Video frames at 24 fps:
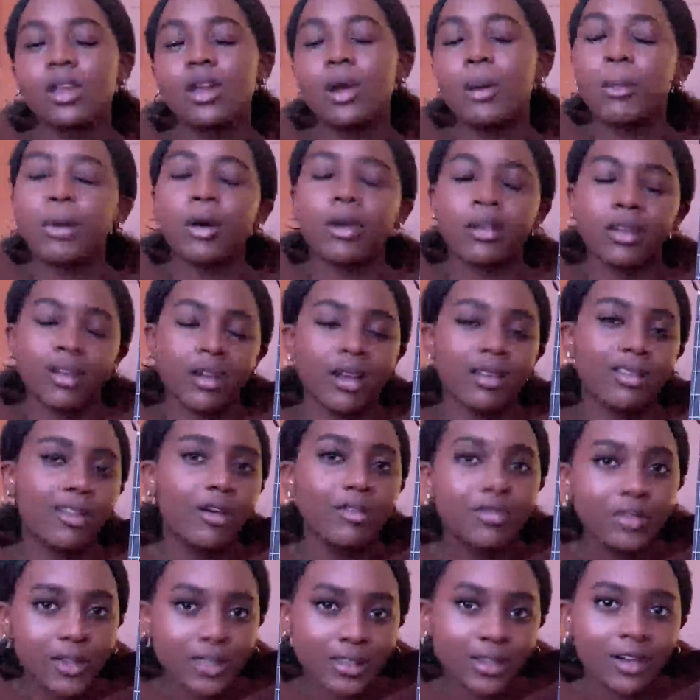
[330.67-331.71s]
But yeah, I
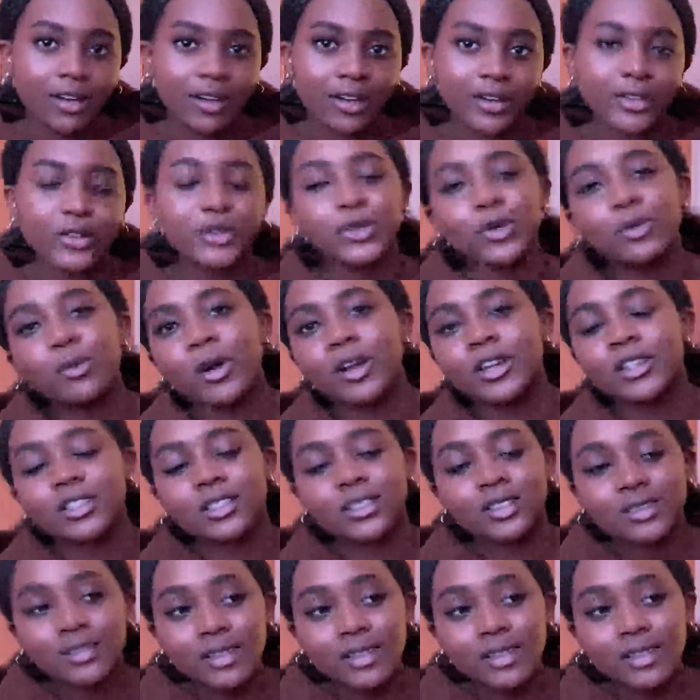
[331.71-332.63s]
love guitar so much,